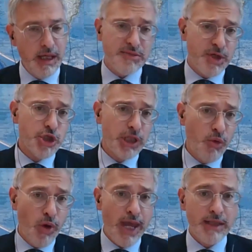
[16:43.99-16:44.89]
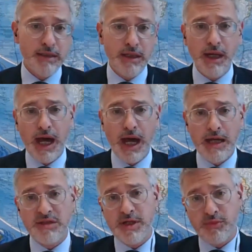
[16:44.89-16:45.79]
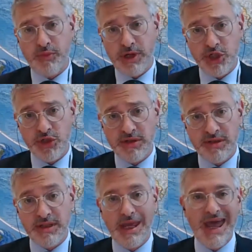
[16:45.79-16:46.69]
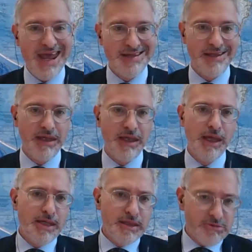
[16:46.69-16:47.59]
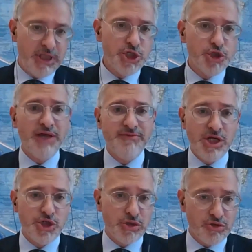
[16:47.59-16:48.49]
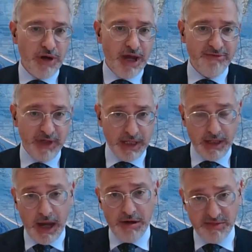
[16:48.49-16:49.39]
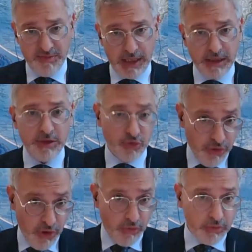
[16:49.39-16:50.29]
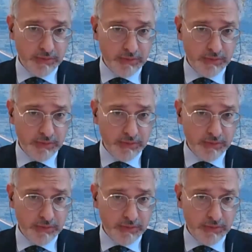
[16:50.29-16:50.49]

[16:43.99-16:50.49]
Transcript: especially when airspace operations and traditional aviation traffic are expected to grow